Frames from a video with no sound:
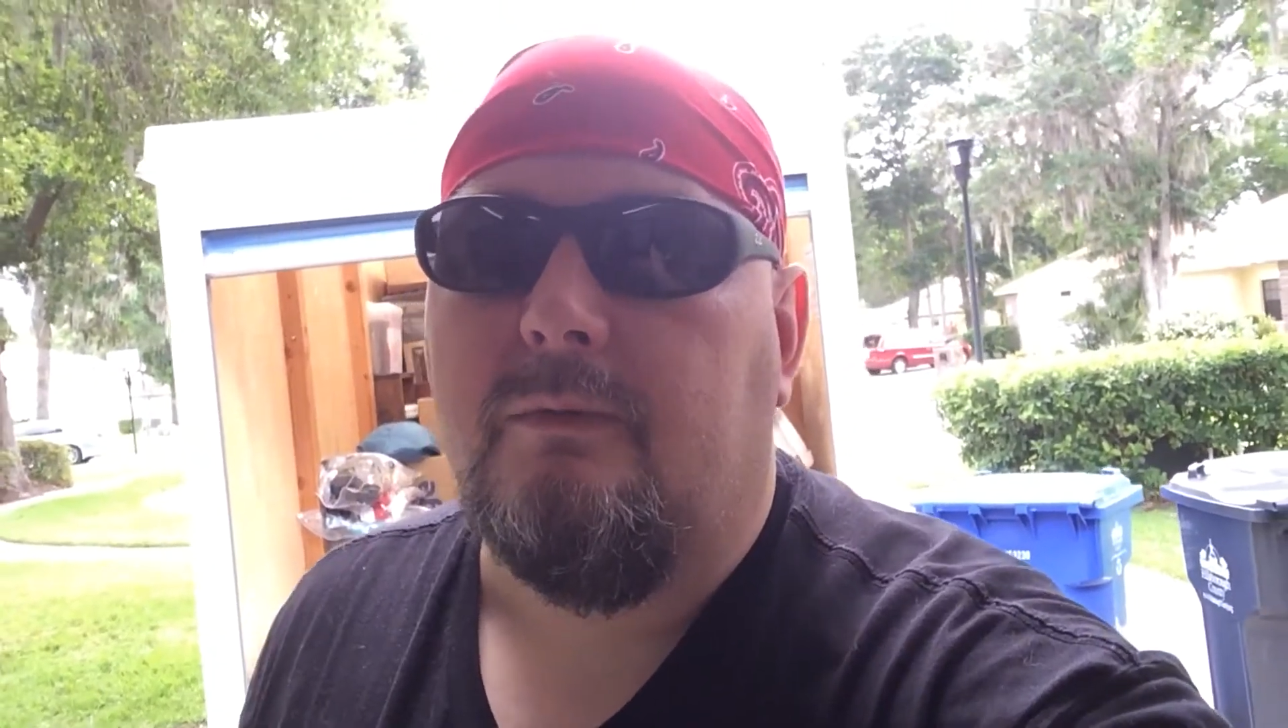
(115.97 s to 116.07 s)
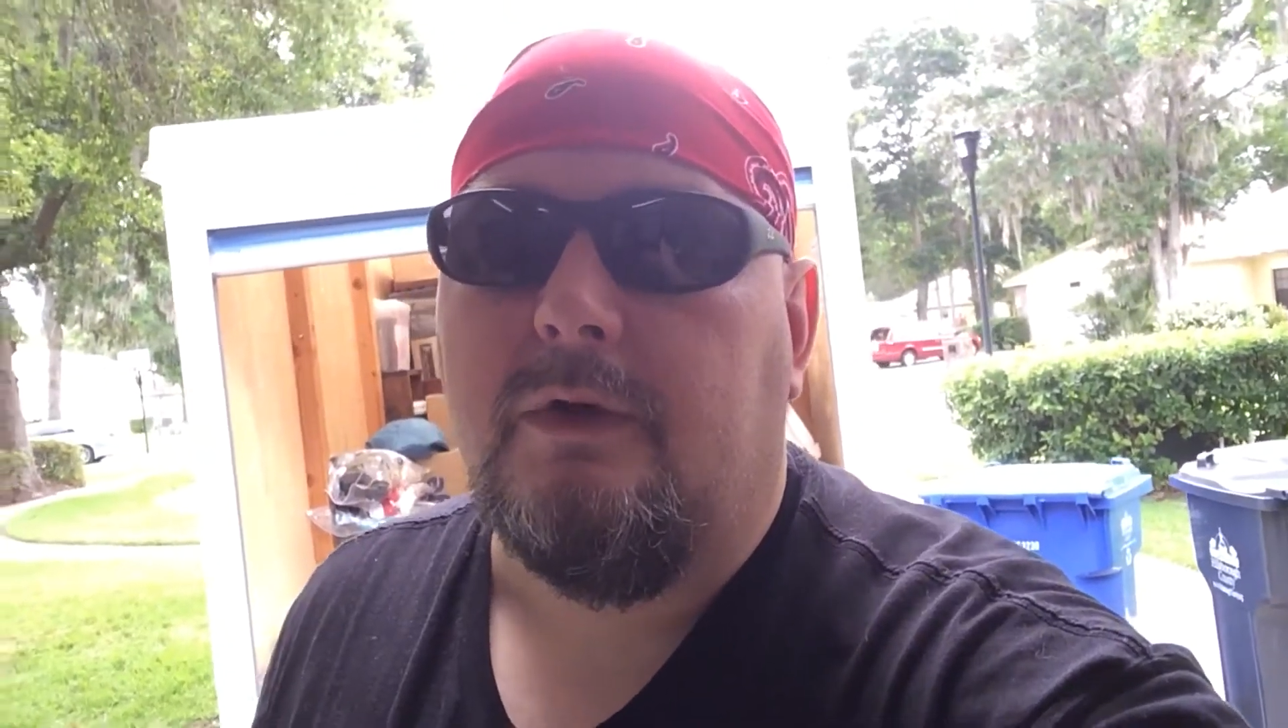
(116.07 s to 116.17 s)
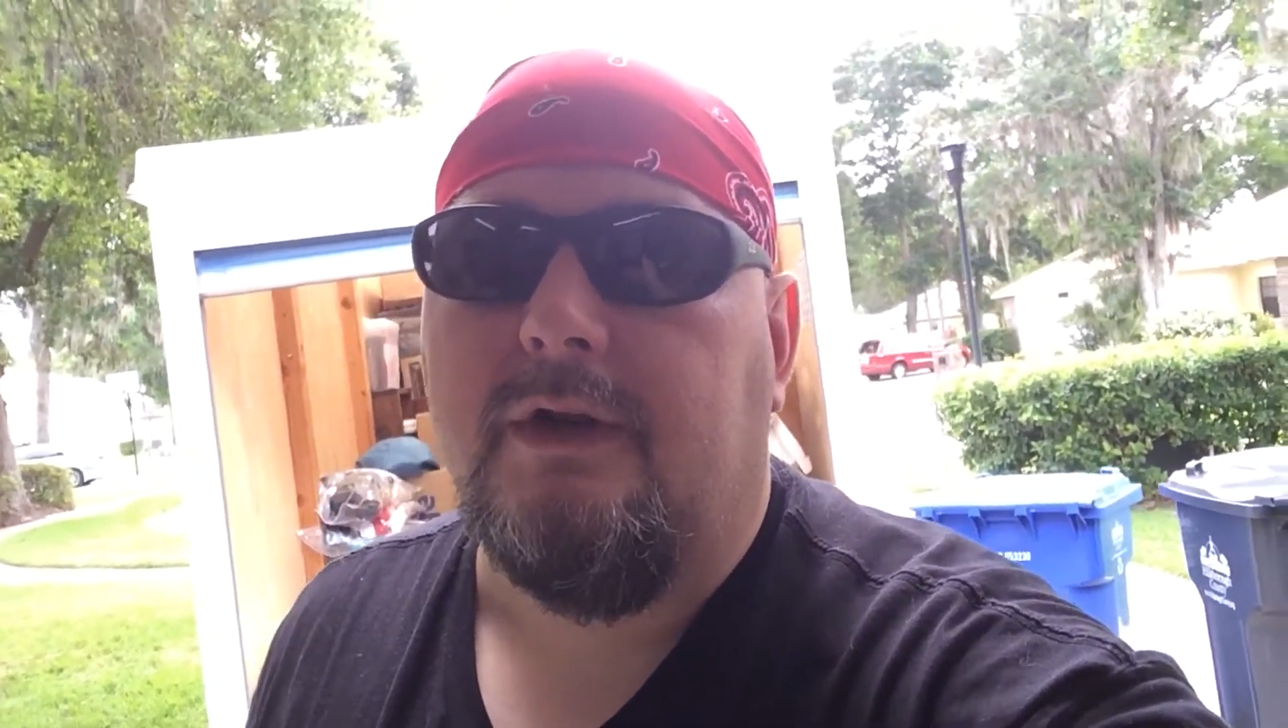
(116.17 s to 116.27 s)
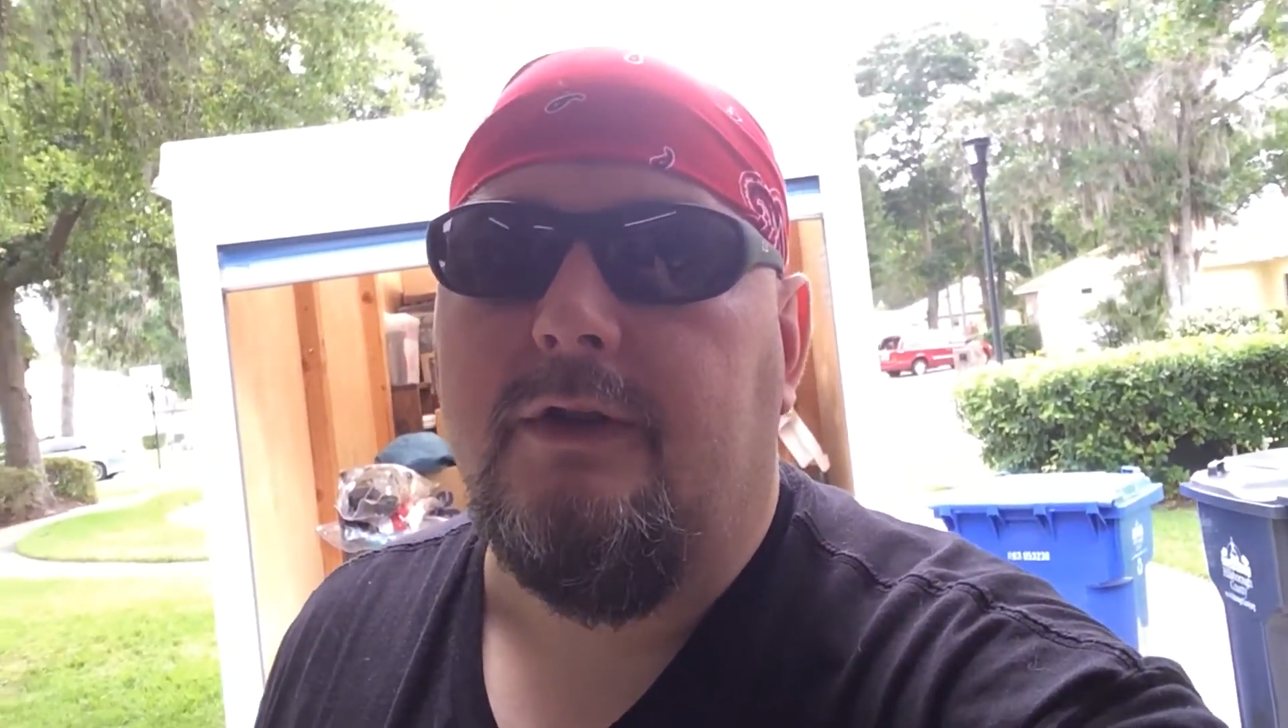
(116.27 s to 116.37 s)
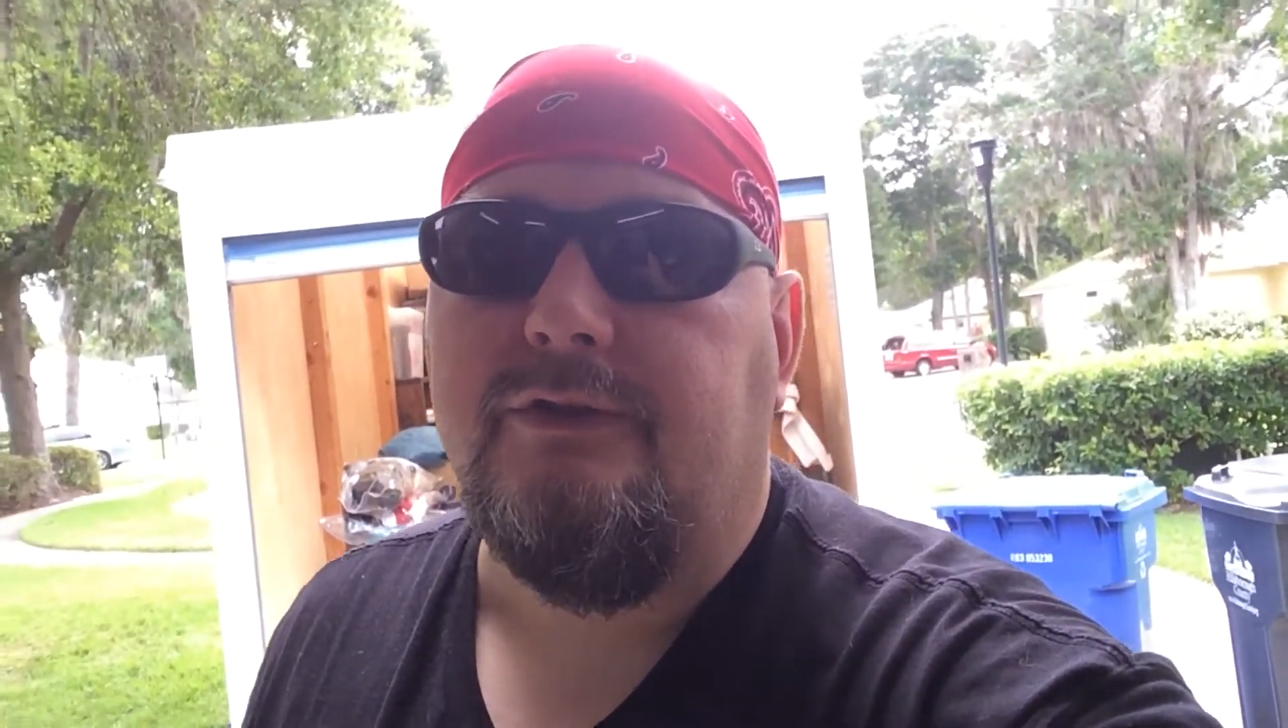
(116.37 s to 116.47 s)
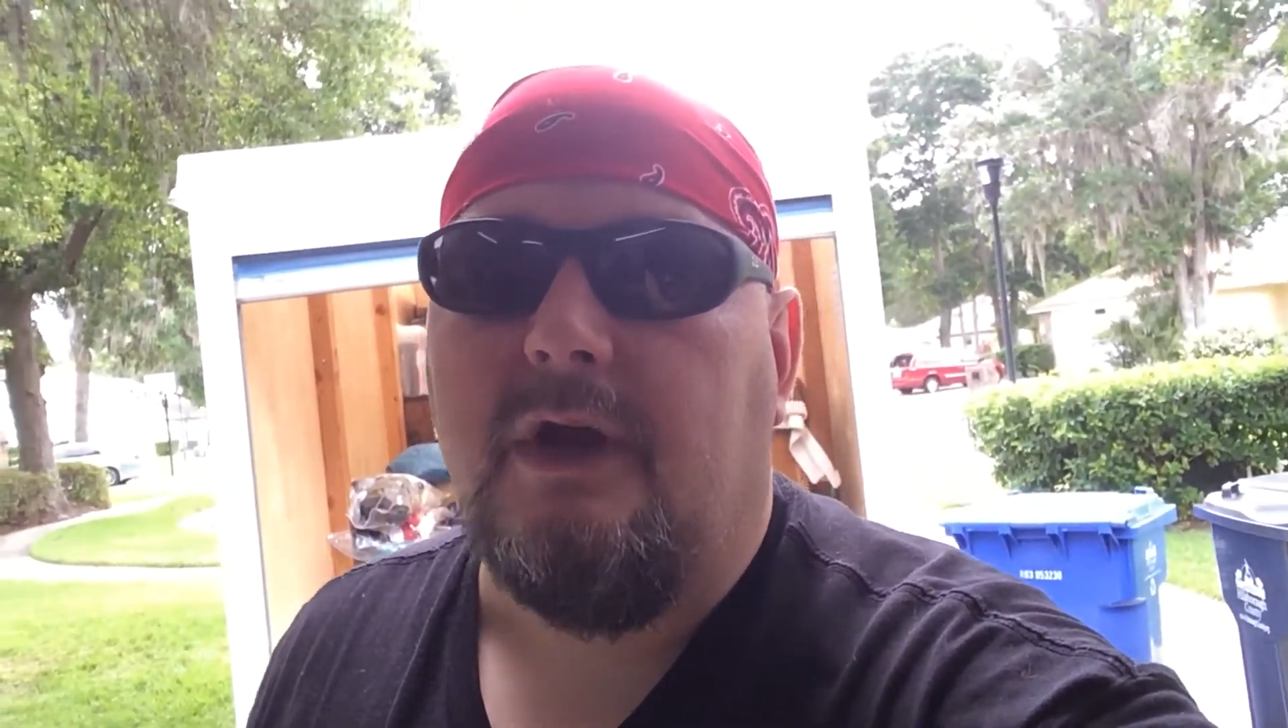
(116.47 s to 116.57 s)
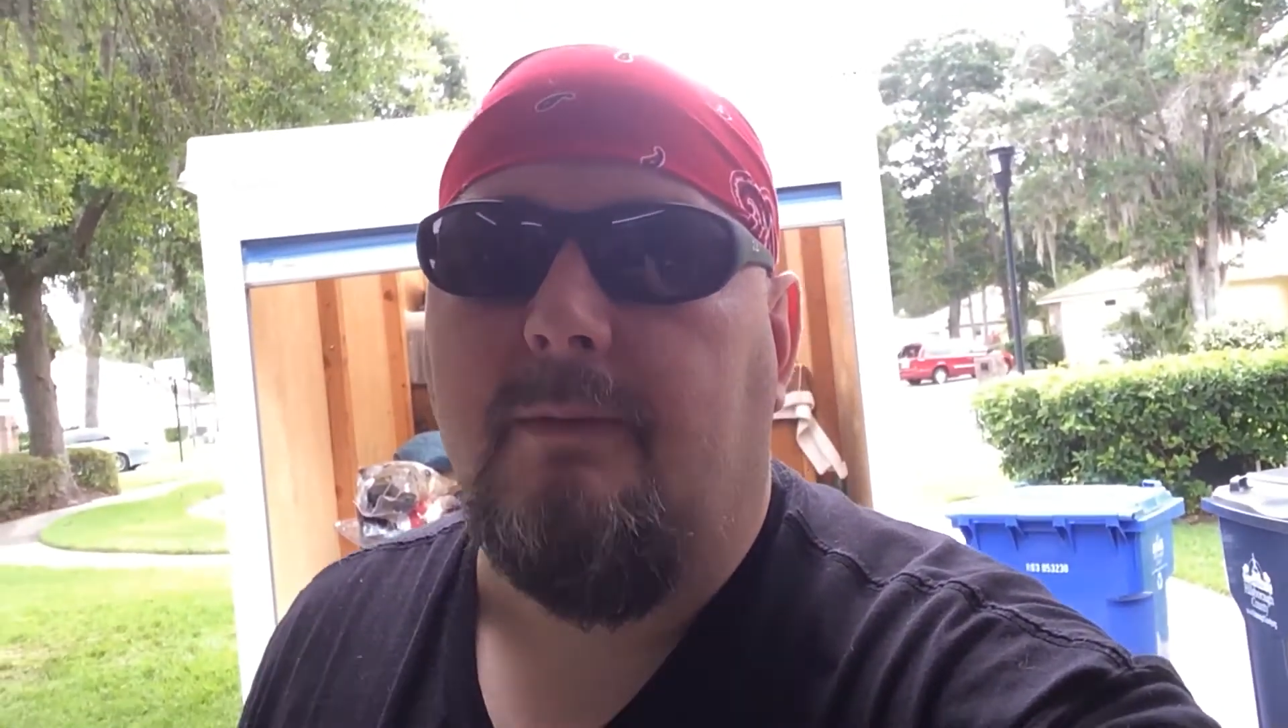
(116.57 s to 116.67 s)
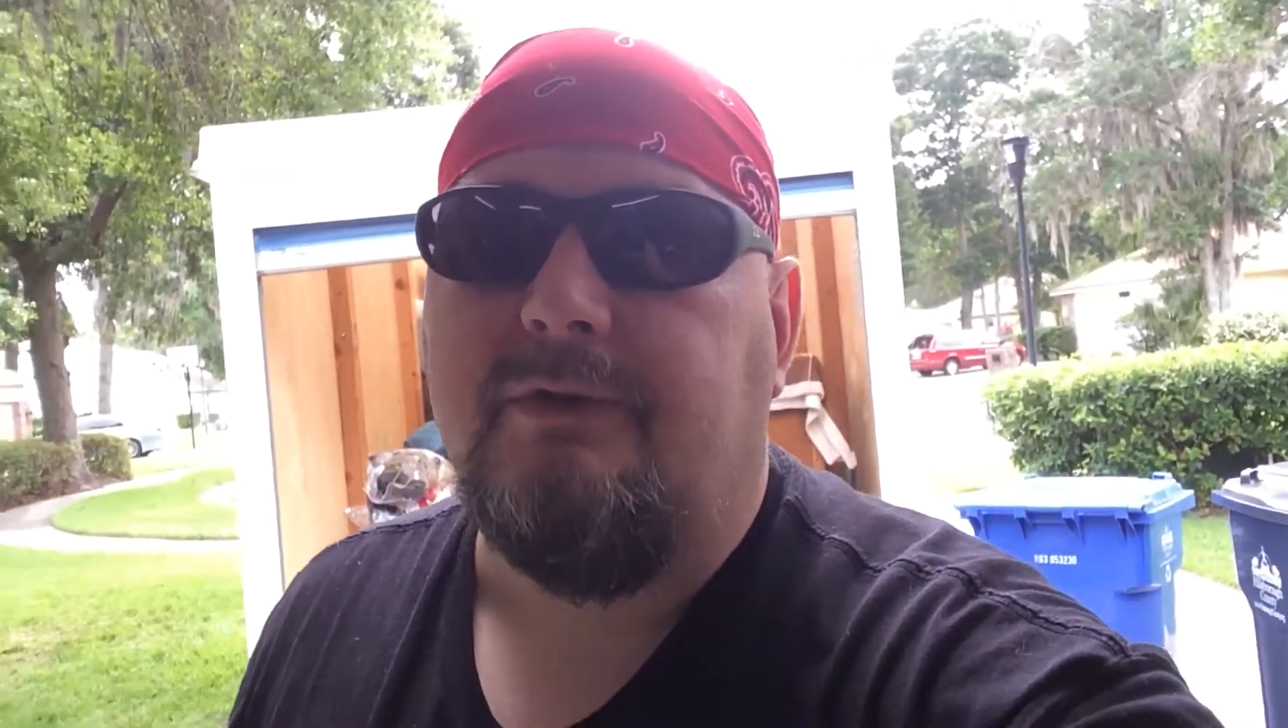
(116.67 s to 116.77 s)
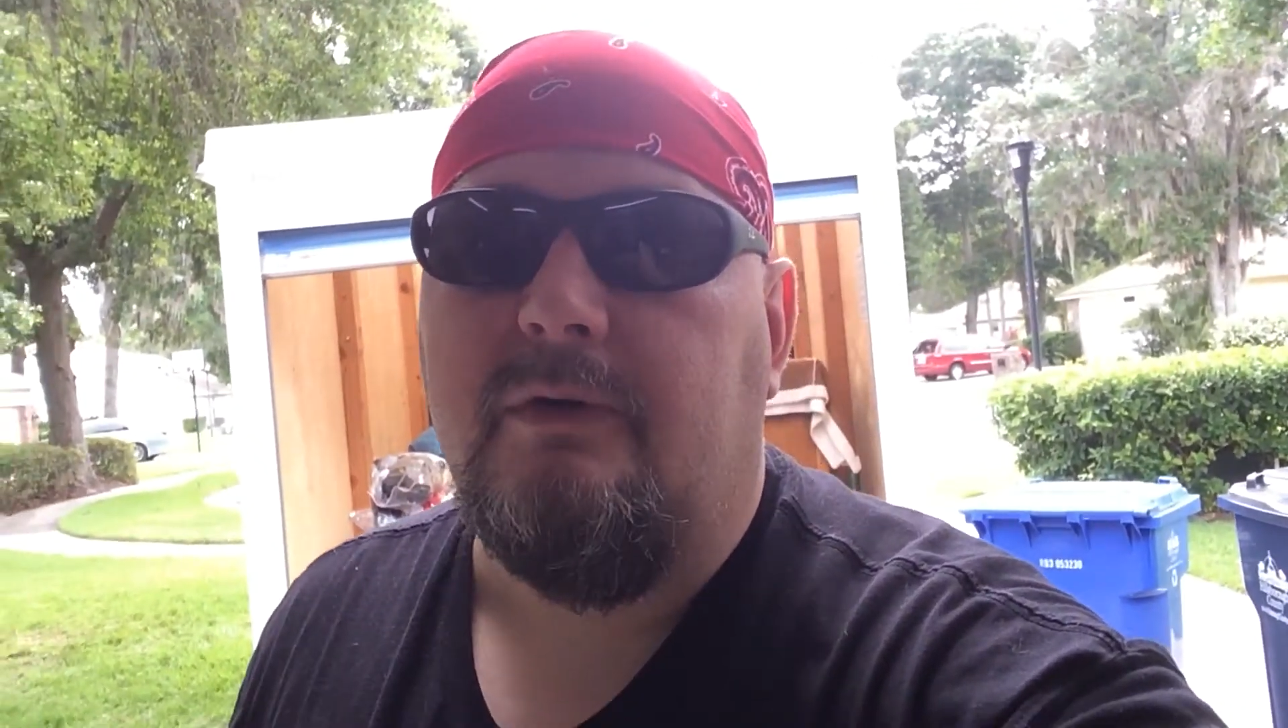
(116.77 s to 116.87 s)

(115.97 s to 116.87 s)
working the job